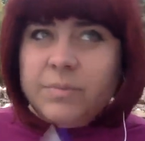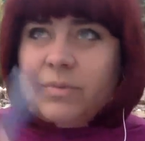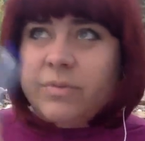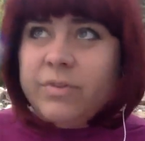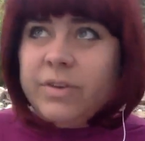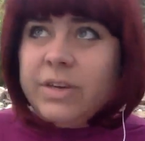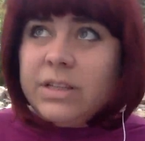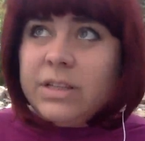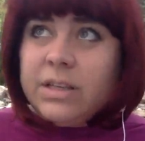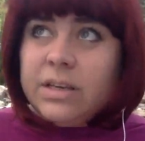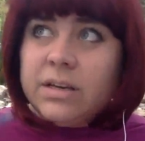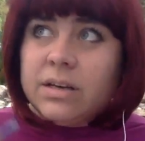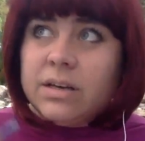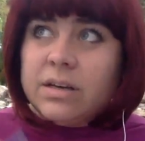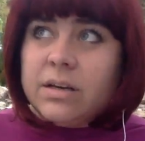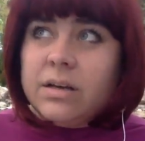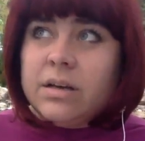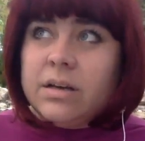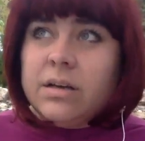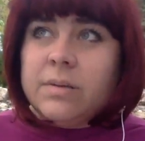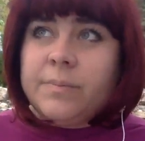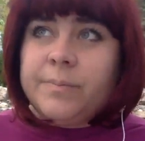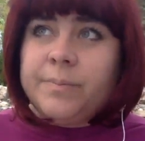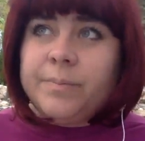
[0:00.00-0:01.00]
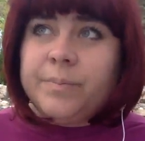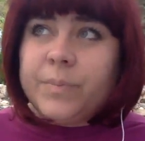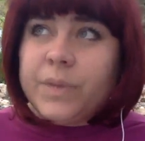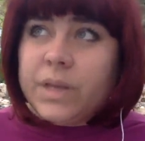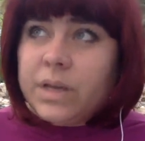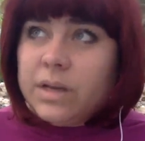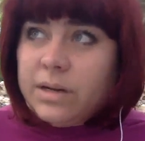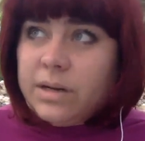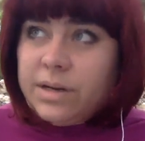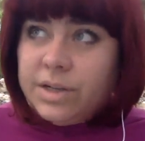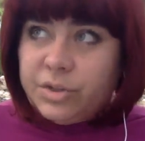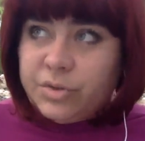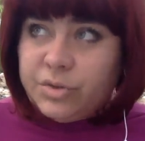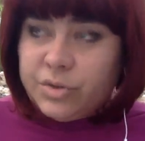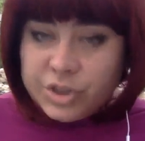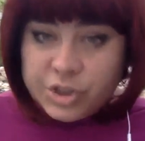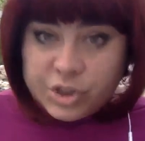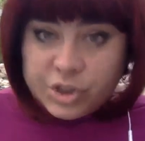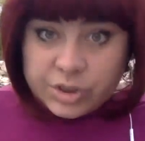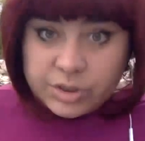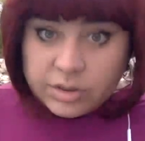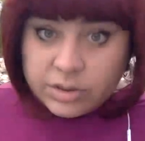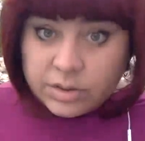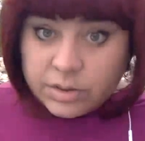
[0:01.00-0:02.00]
Vedic
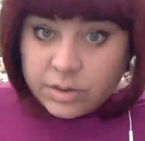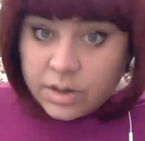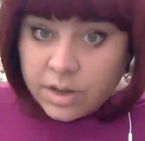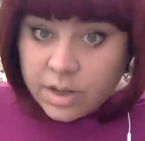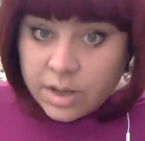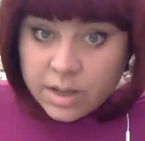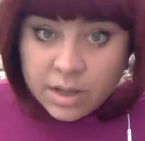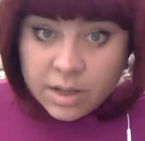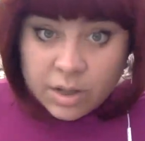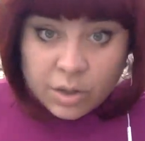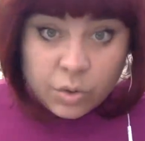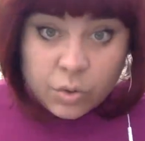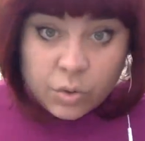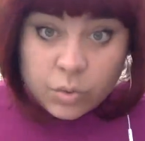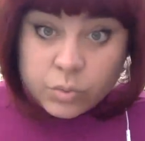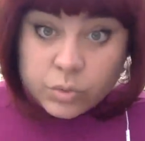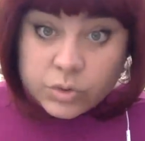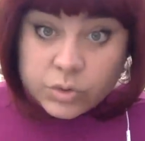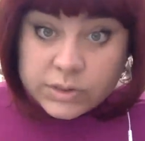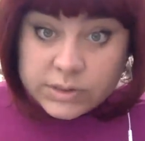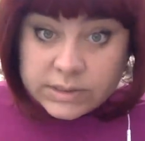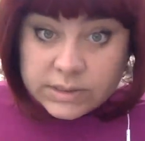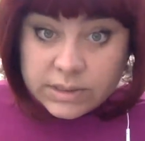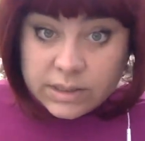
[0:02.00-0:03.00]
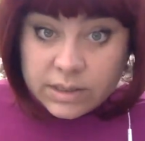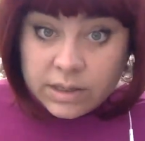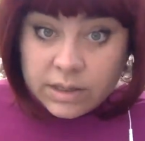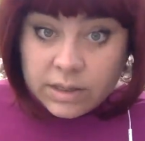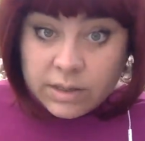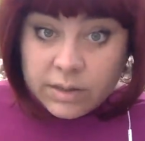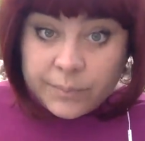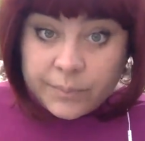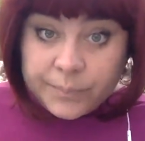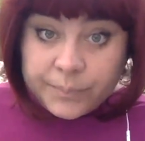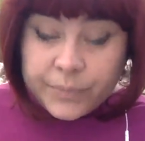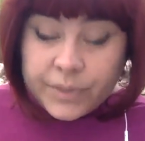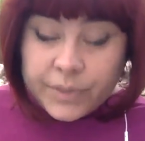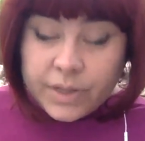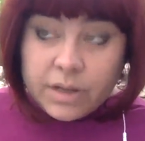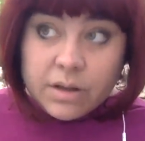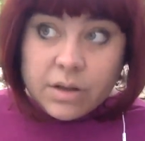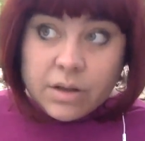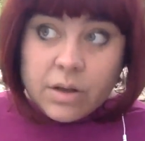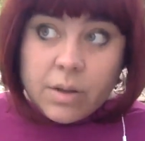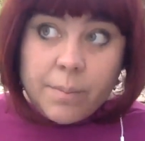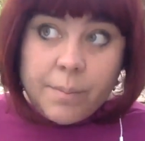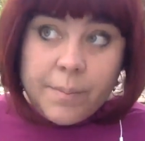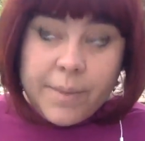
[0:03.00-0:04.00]
literature, you would see
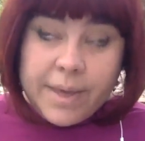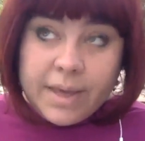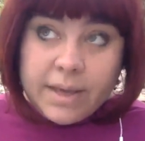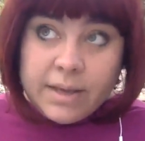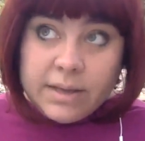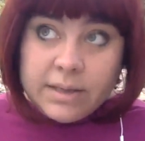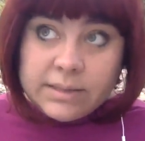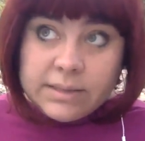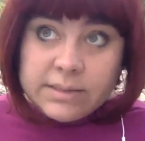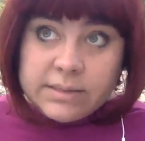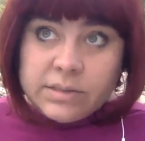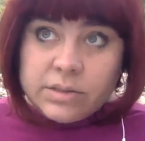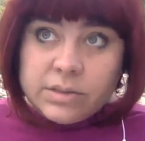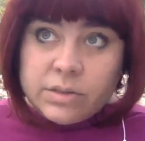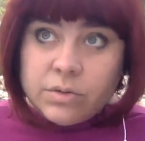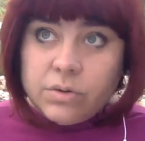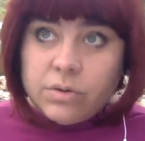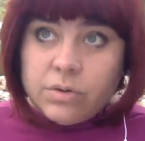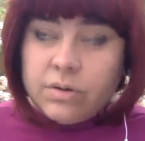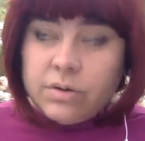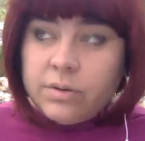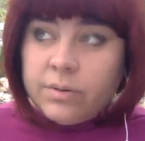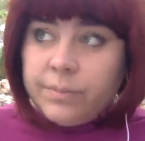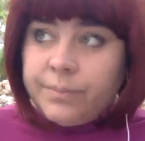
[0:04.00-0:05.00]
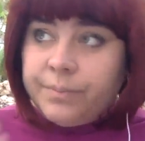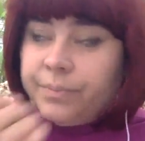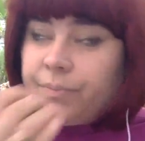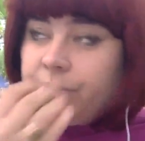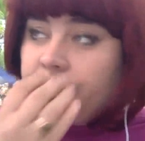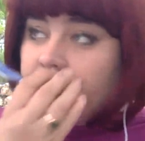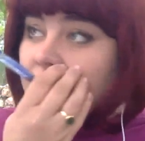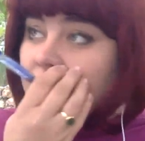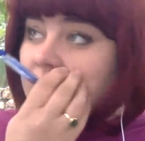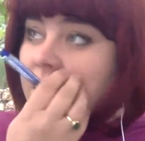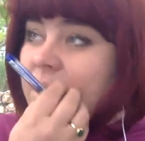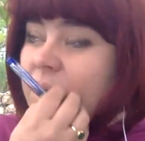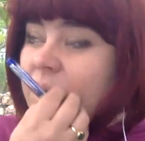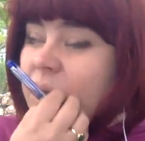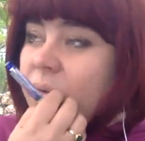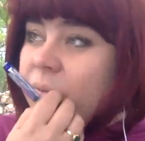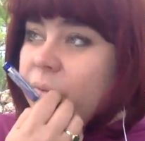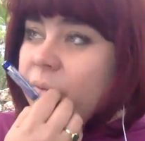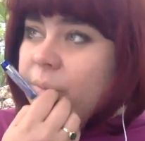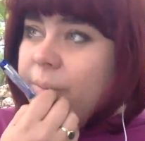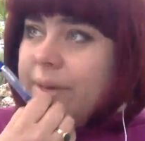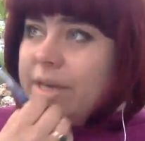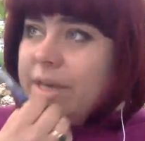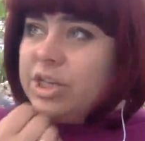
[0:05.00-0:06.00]
comments or
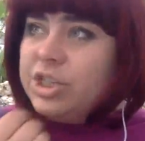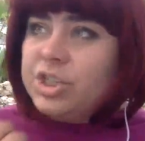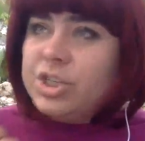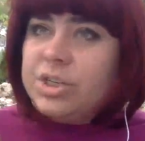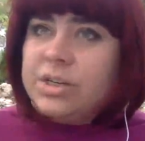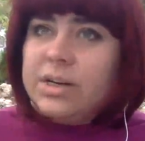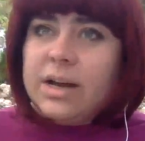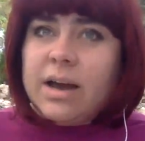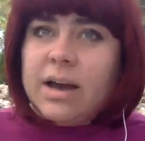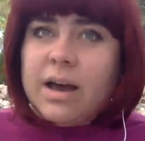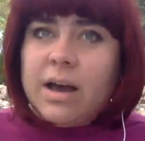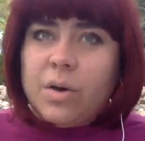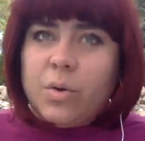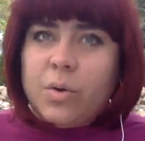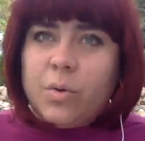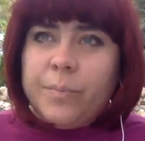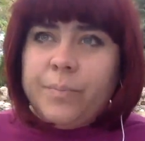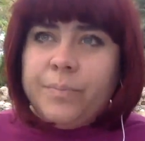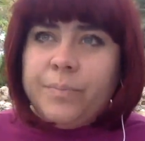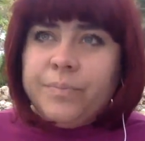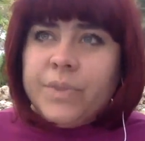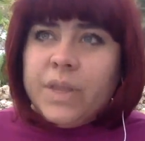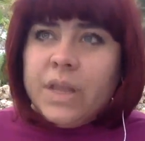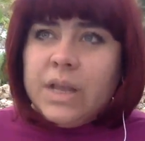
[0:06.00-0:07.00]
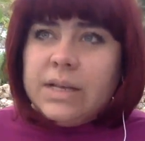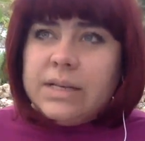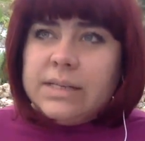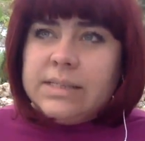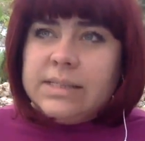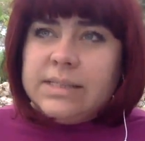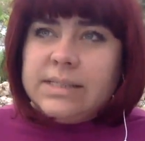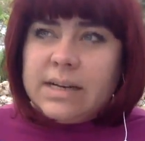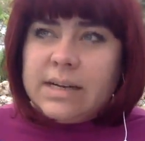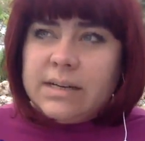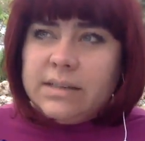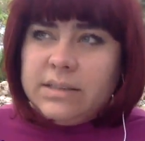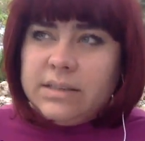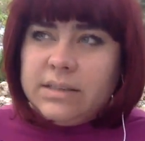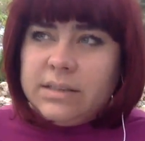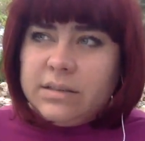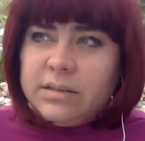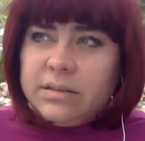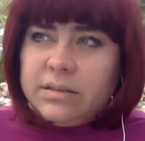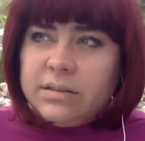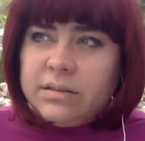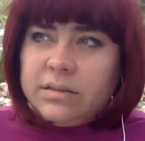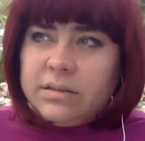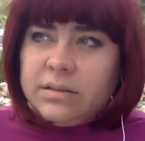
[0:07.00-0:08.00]
information how
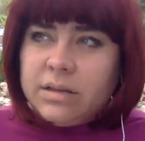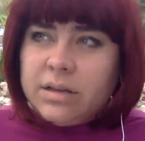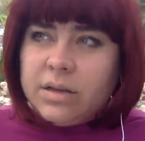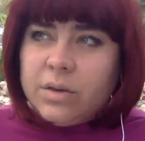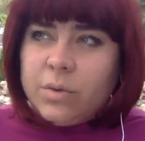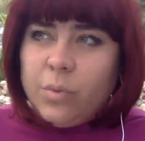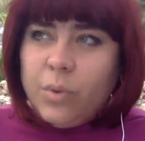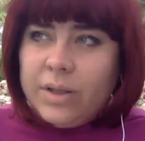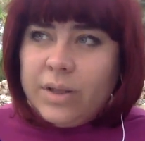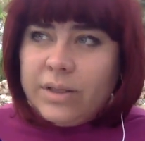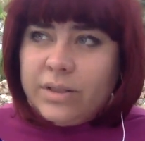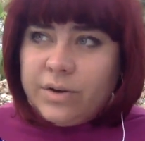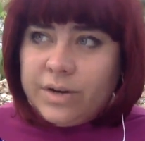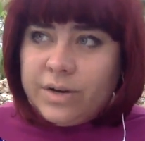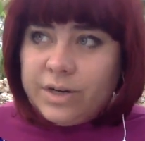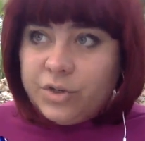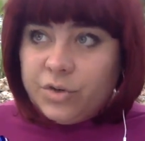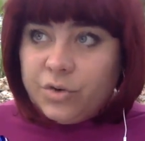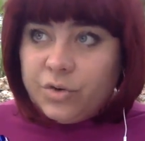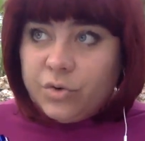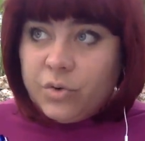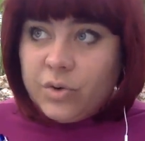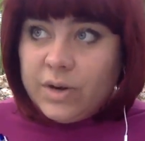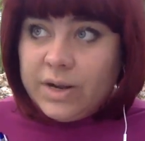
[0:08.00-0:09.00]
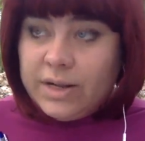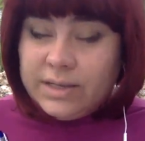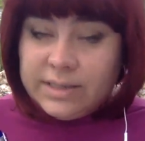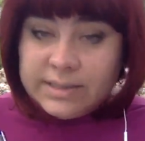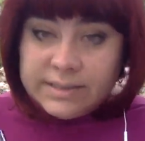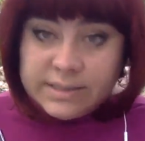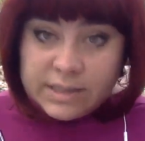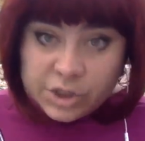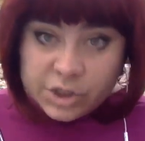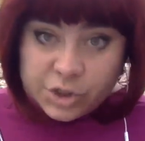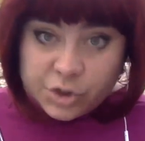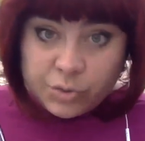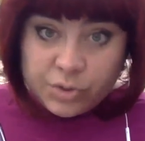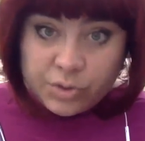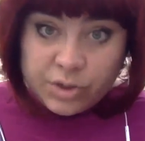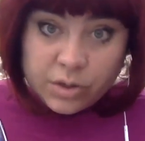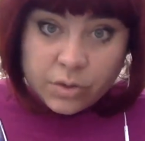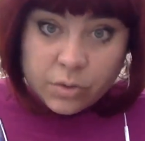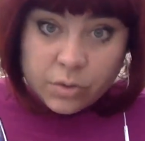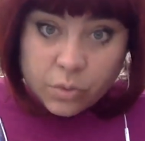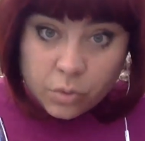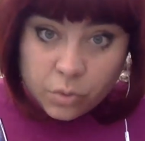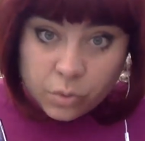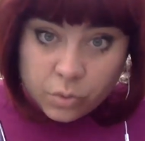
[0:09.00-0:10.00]
Saturn, when retrograde, is actually
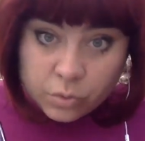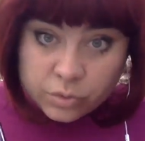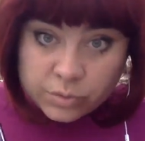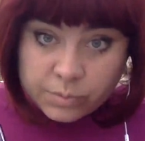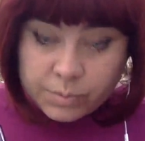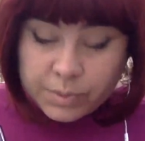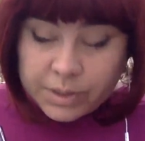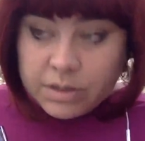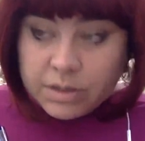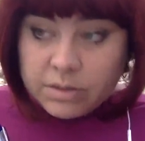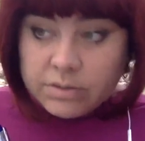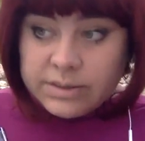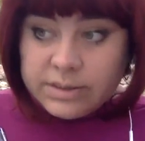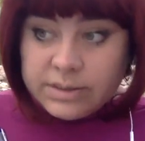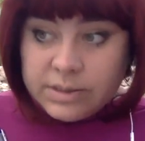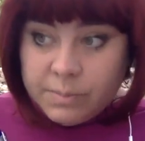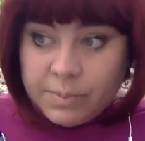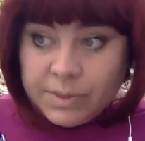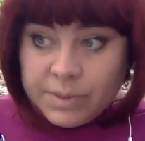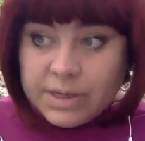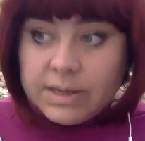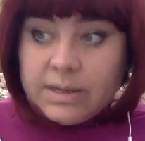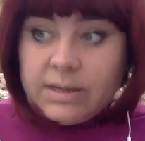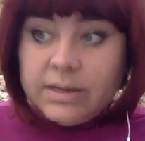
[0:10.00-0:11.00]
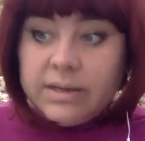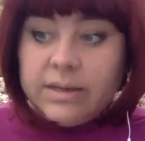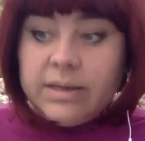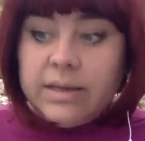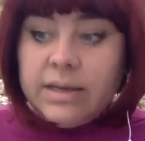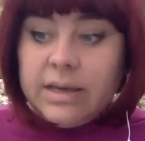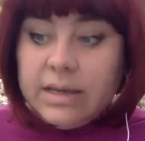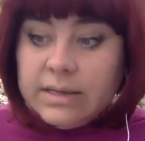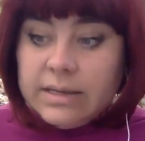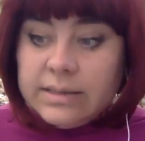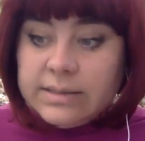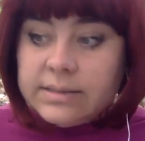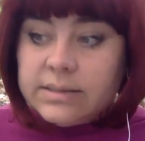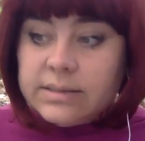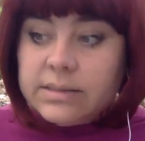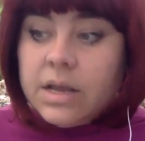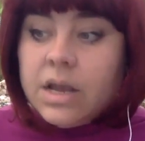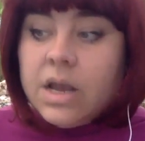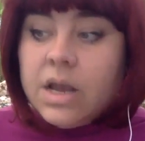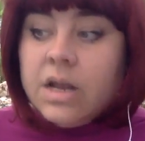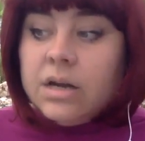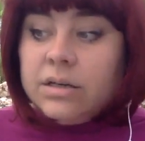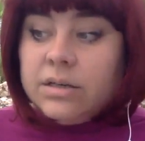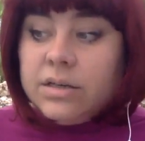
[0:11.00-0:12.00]
good, because typically he is
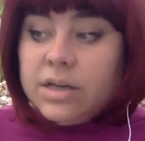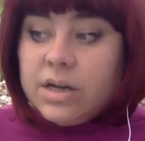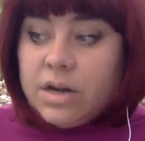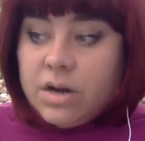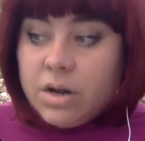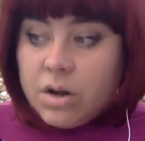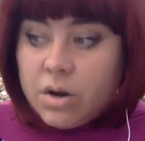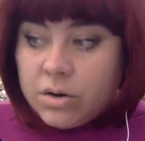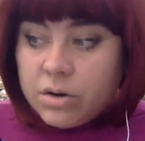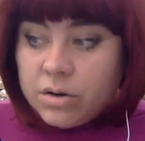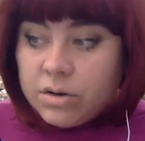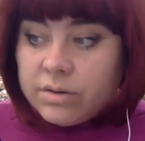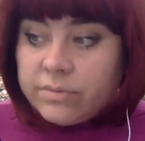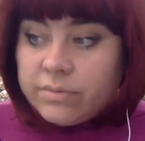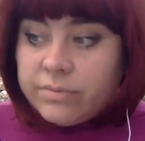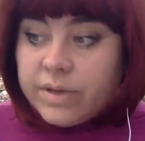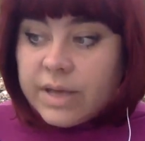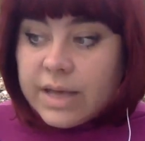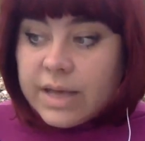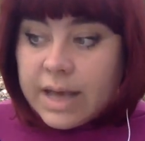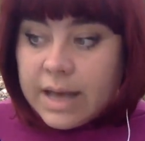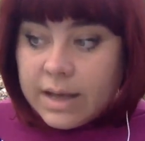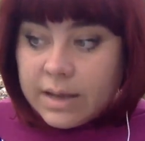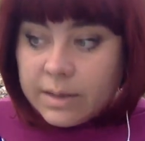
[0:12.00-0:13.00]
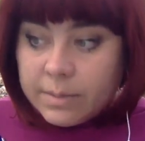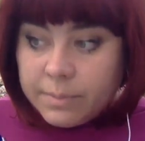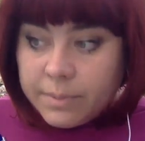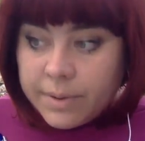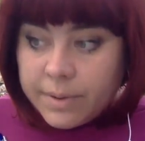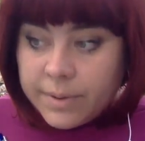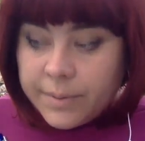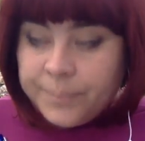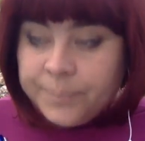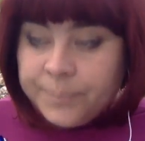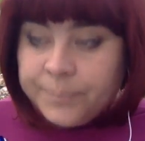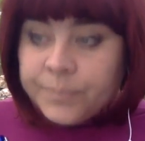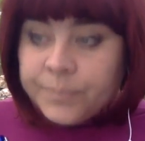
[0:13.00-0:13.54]
the lord of karma